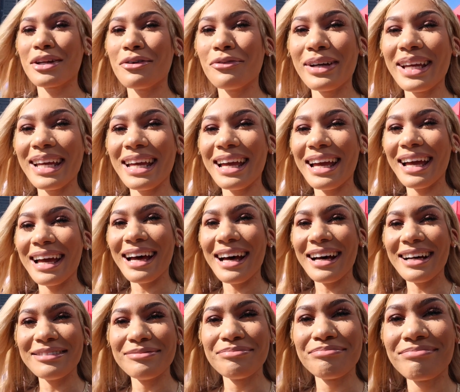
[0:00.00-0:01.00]
we
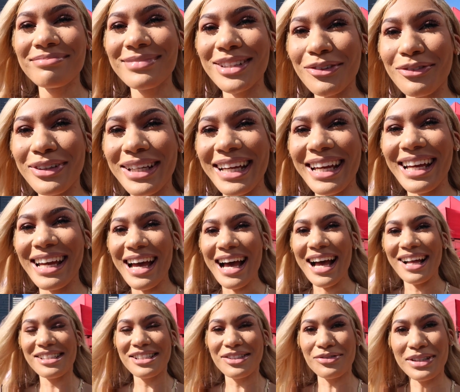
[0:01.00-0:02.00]
here.
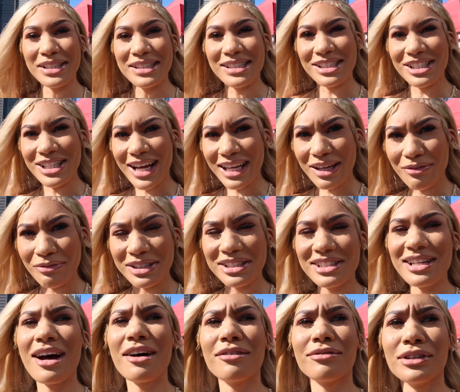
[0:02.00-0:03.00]
I just wanted to check in with
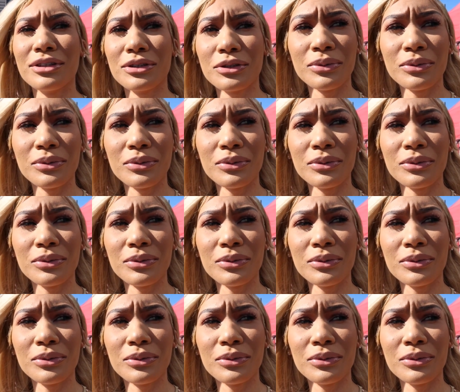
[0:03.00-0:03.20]
y'all real